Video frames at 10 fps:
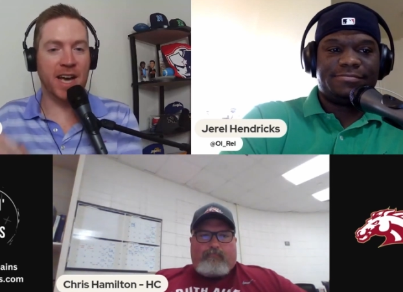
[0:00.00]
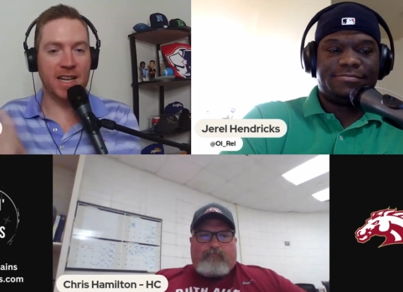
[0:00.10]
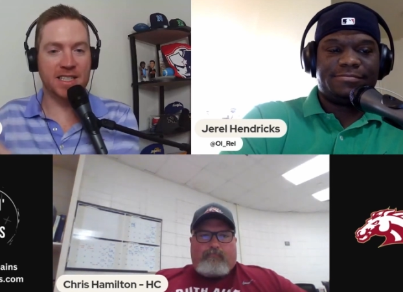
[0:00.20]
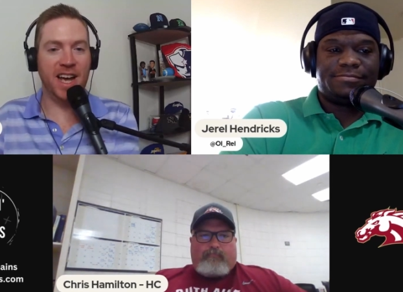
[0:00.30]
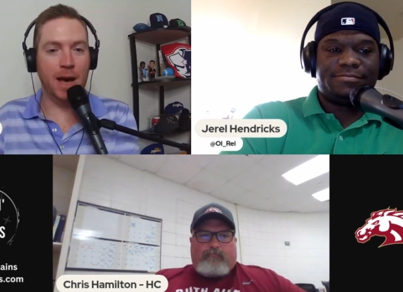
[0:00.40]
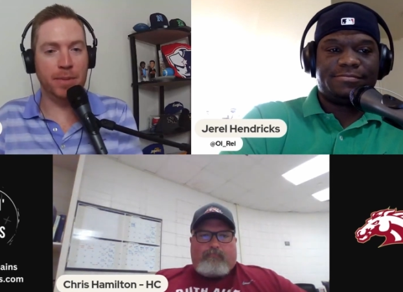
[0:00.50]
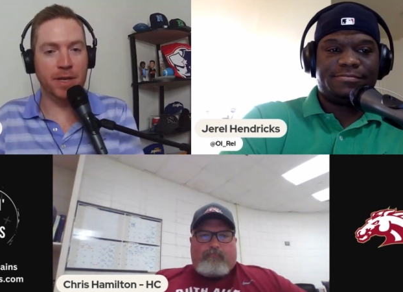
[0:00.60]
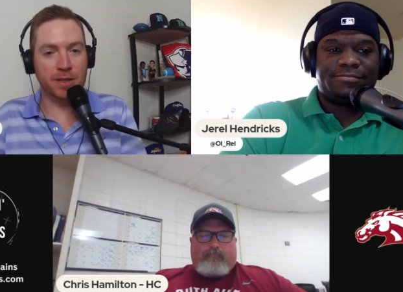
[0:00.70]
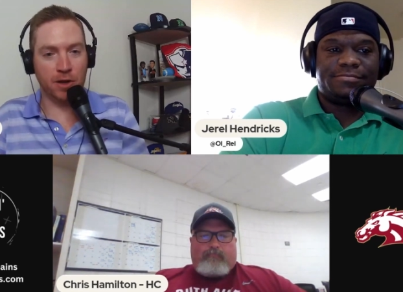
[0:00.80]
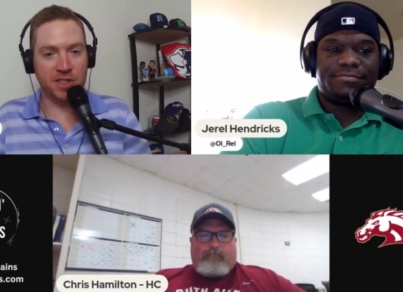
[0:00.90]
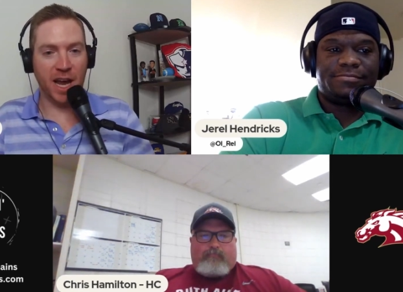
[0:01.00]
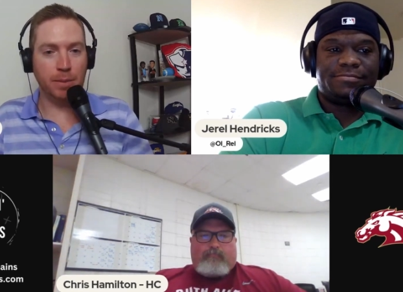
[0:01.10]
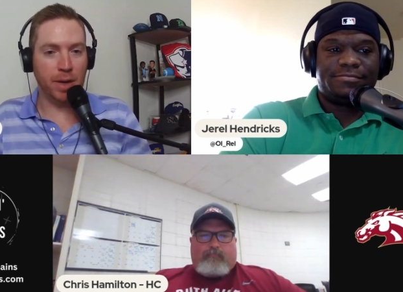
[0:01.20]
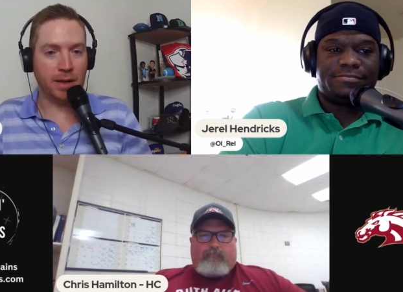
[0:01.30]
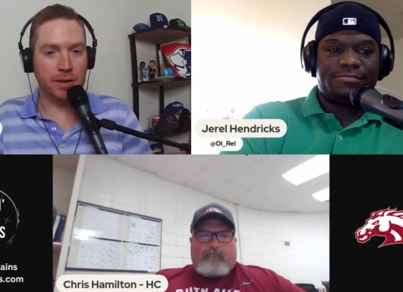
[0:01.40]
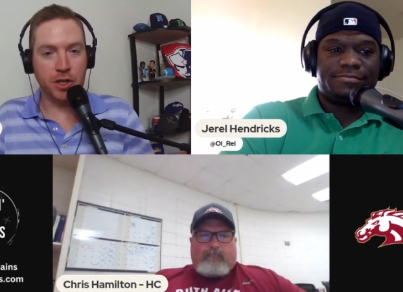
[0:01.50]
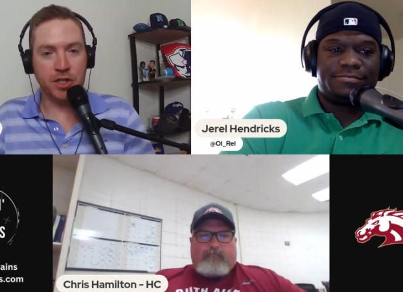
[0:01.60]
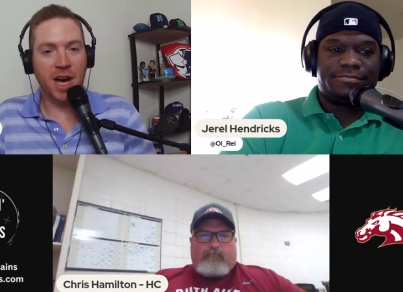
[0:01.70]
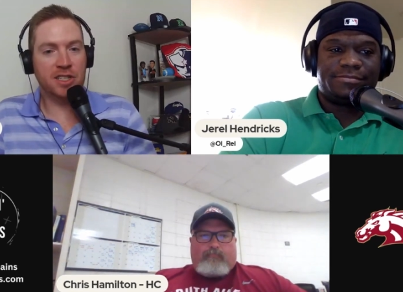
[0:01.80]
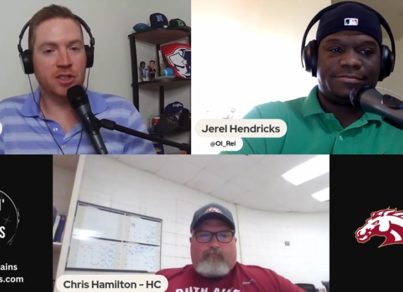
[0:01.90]
Speaker 1: guys yet, but as far as game planning, you're
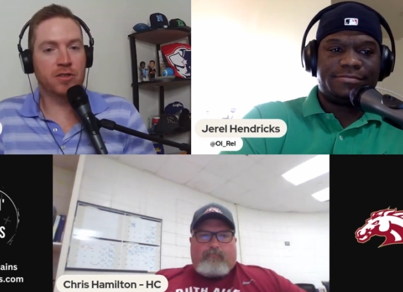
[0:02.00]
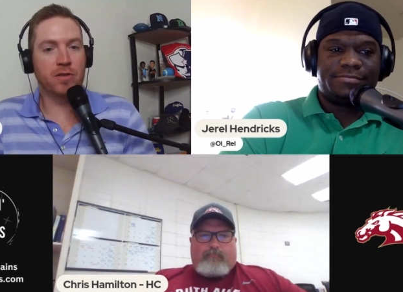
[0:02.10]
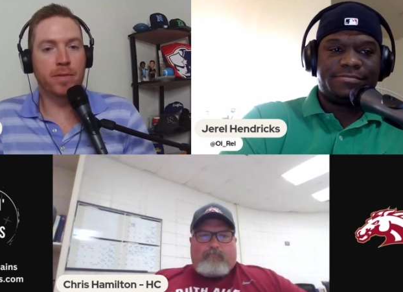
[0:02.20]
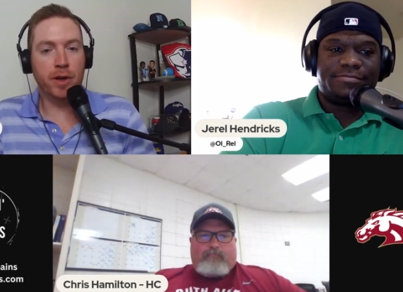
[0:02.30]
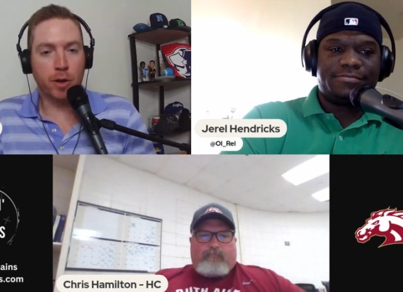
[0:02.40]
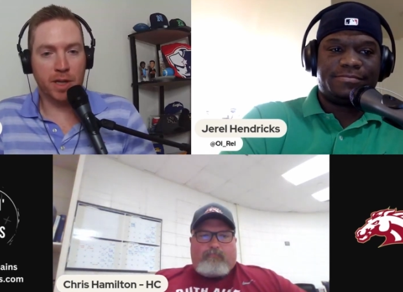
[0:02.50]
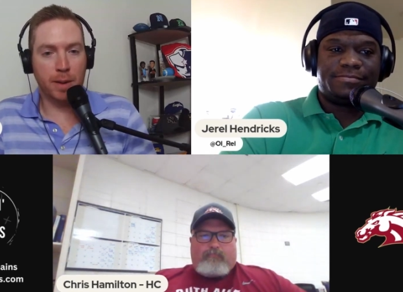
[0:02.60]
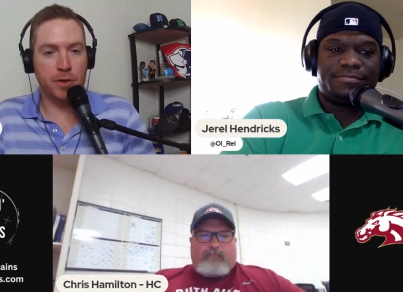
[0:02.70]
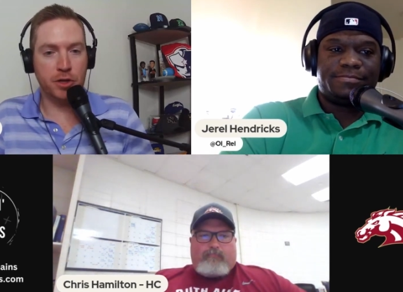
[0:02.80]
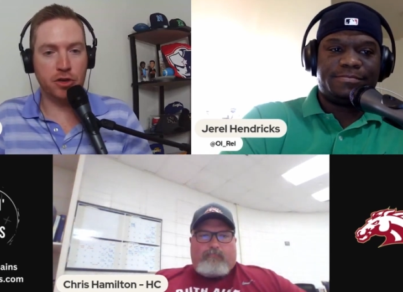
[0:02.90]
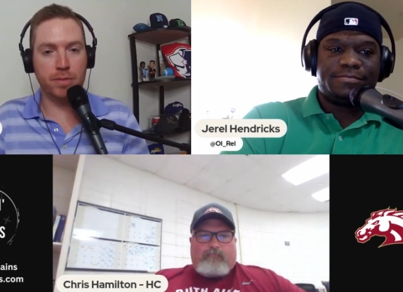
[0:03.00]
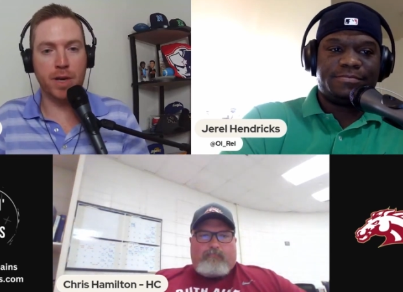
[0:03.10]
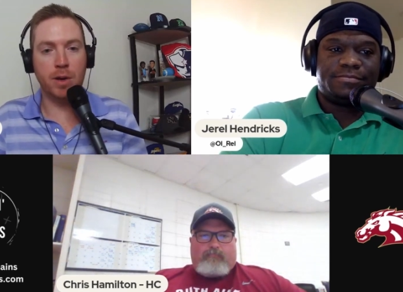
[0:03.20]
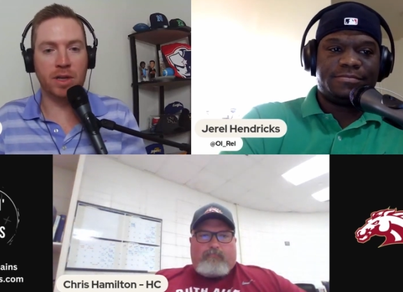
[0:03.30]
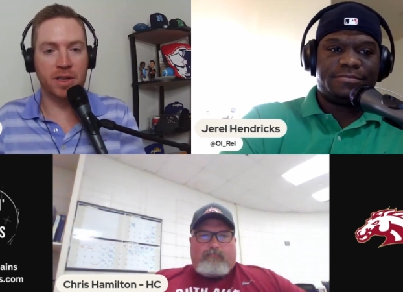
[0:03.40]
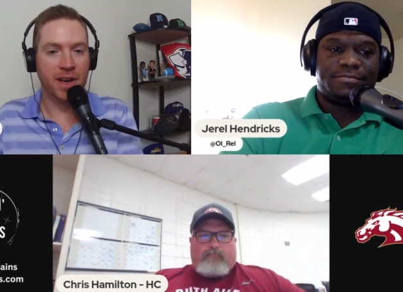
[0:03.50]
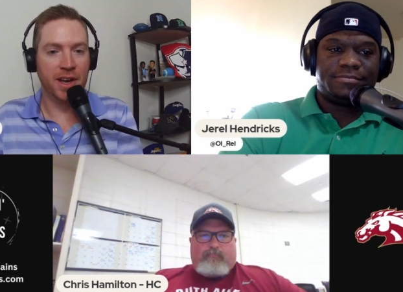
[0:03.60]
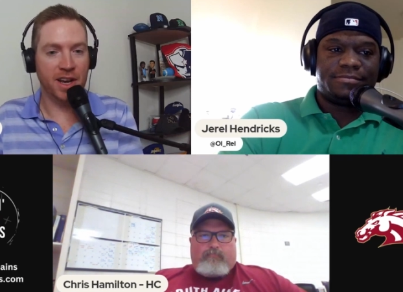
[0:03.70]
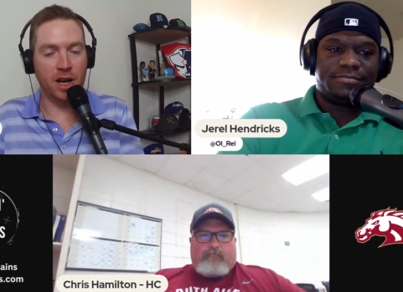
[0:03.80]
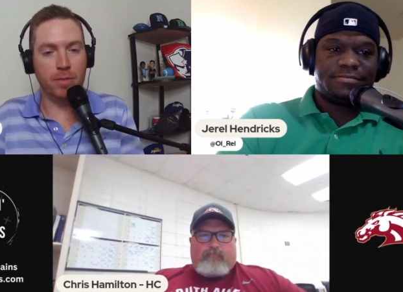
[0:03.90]
just not so as familiar with them as you used to be with,
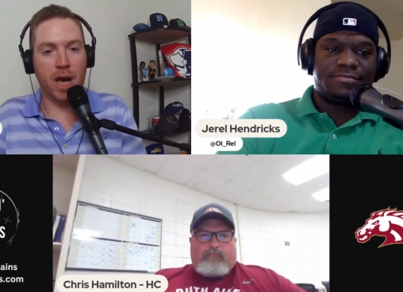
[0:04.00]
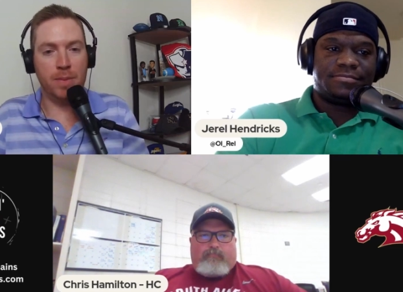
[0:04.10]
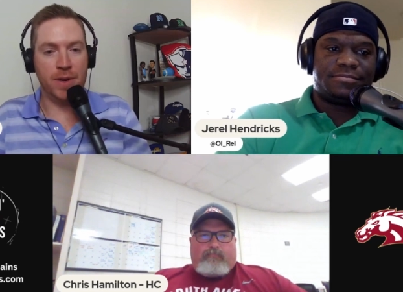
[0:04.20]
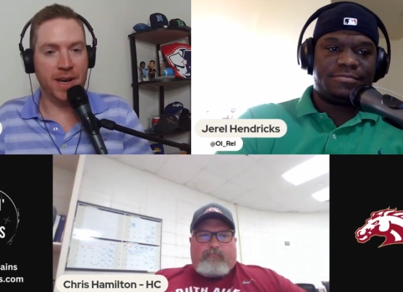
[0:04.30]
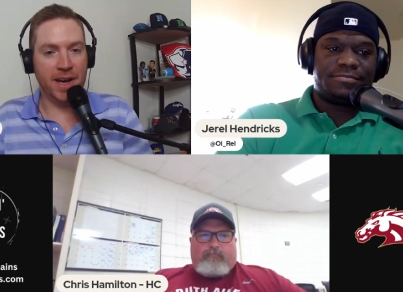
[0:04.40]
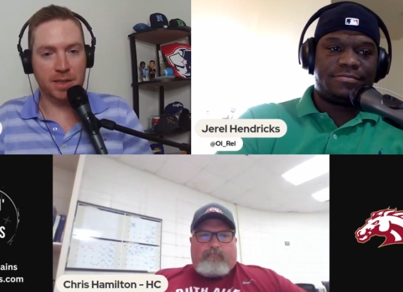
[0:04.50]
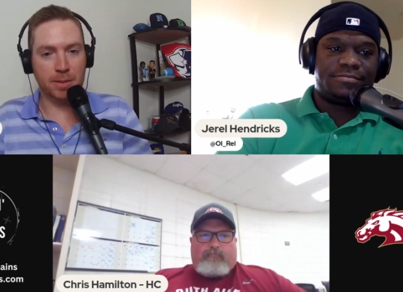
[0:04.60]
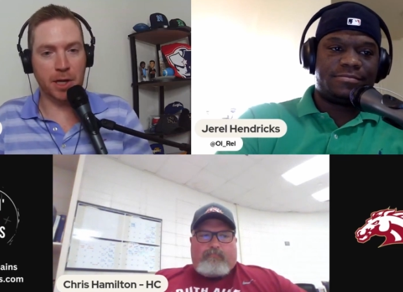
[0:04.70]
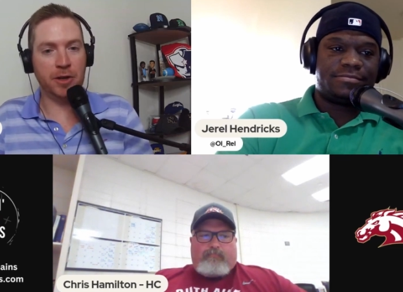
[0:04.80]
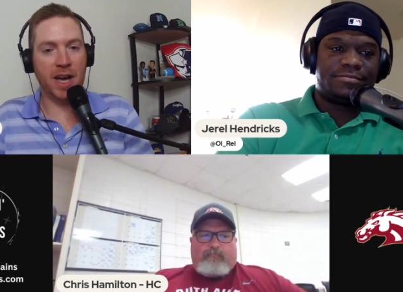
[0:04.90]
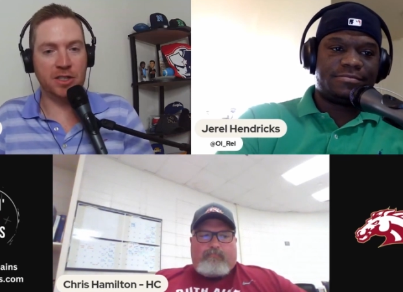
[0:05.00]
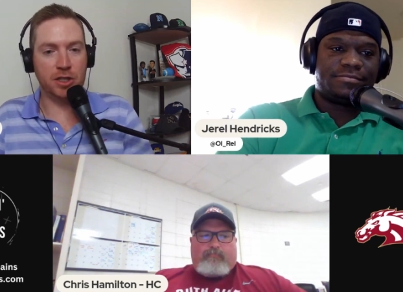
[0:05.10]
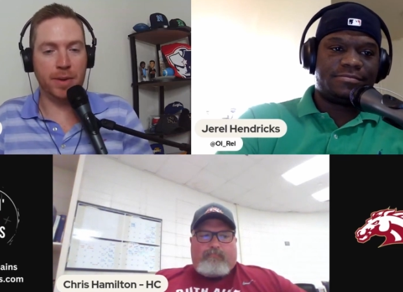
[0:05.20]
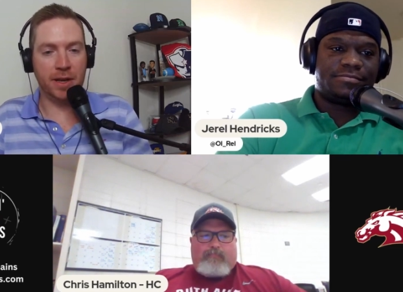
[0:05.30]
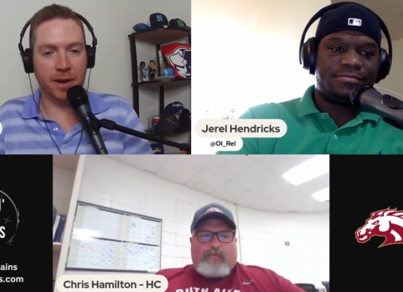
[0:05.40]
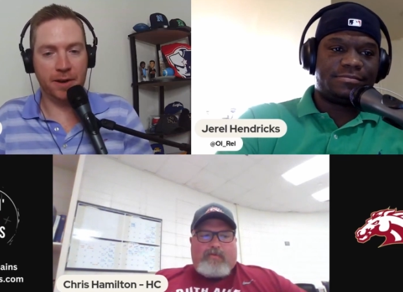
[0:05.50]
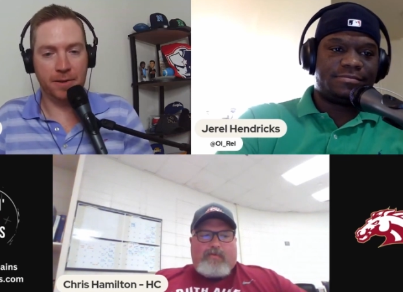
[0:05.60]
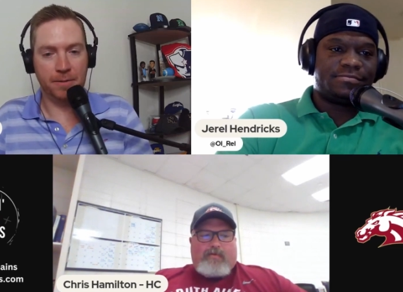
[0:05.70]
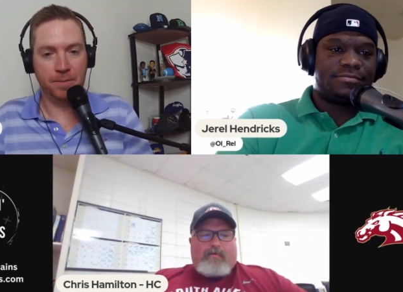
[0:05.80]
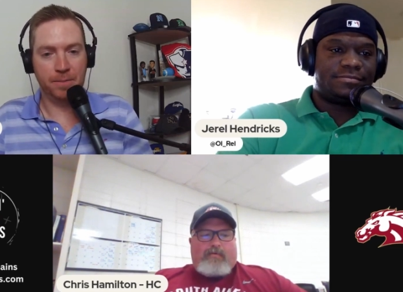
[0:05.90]
you know, maybe uh, some of the other guys used to be there?
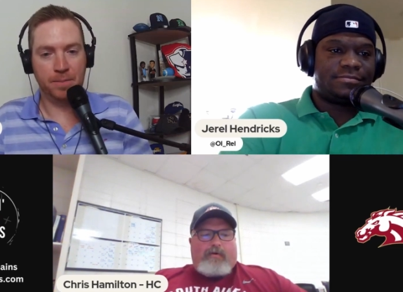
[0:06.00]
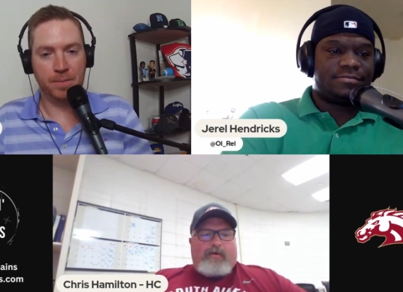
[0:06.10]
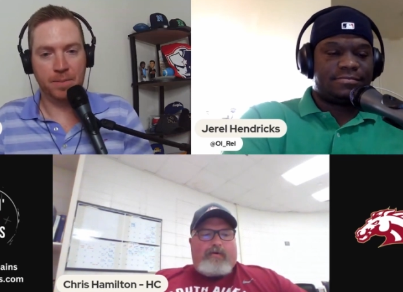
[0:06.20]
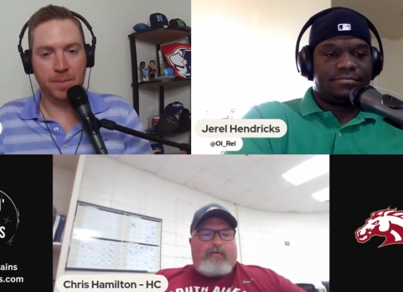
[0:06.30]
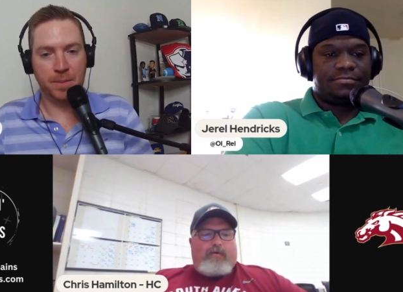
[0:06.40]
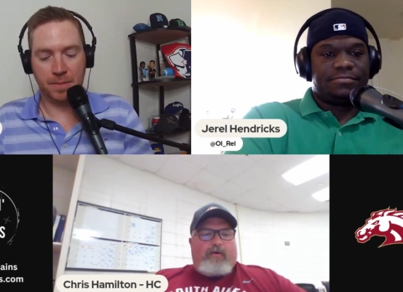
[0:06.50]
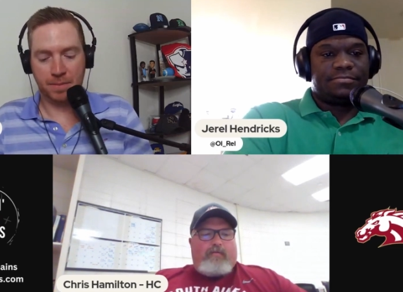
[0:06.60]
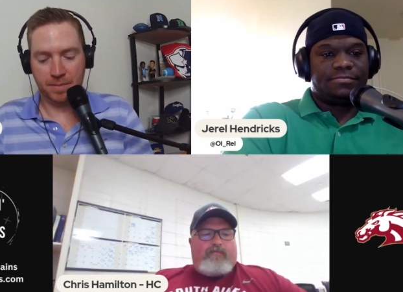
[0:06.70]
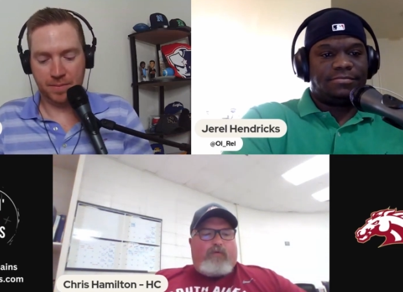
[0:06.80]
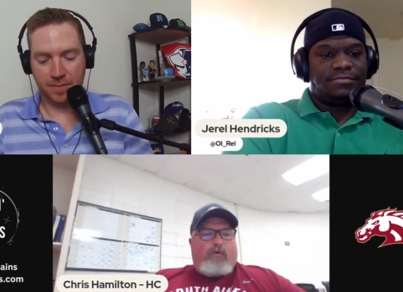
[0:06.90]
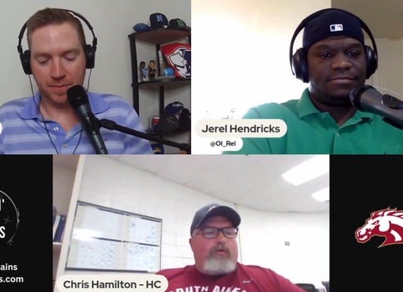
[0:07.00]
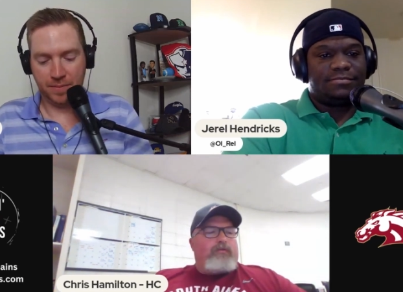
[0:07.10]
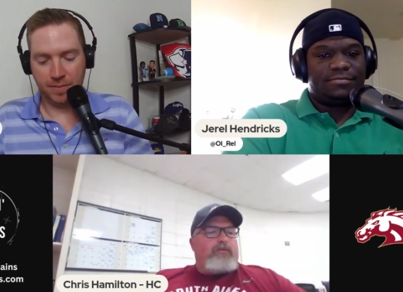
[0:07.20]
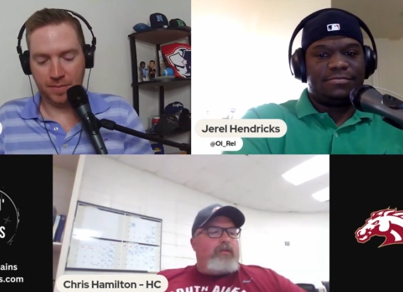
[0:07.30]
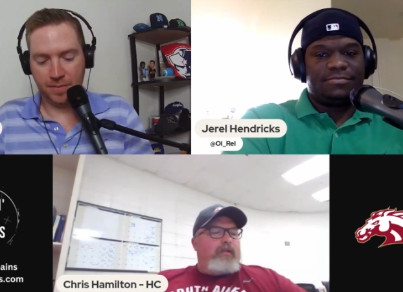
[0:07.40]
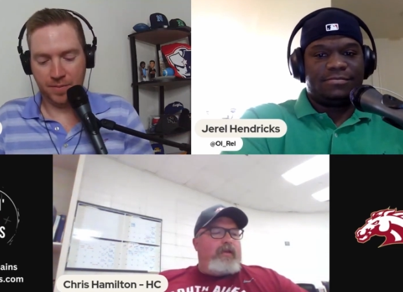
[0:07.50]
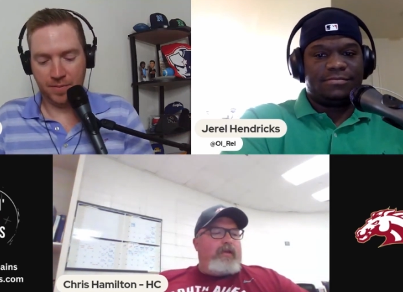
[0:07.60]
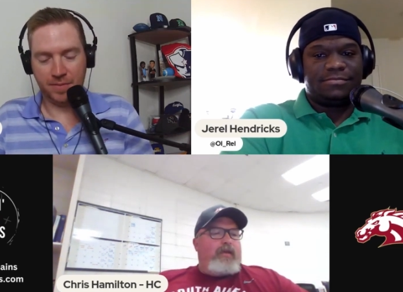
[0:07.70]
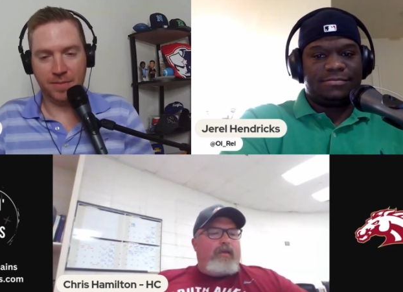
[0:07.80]
Speaker 2: Well, unfortunately,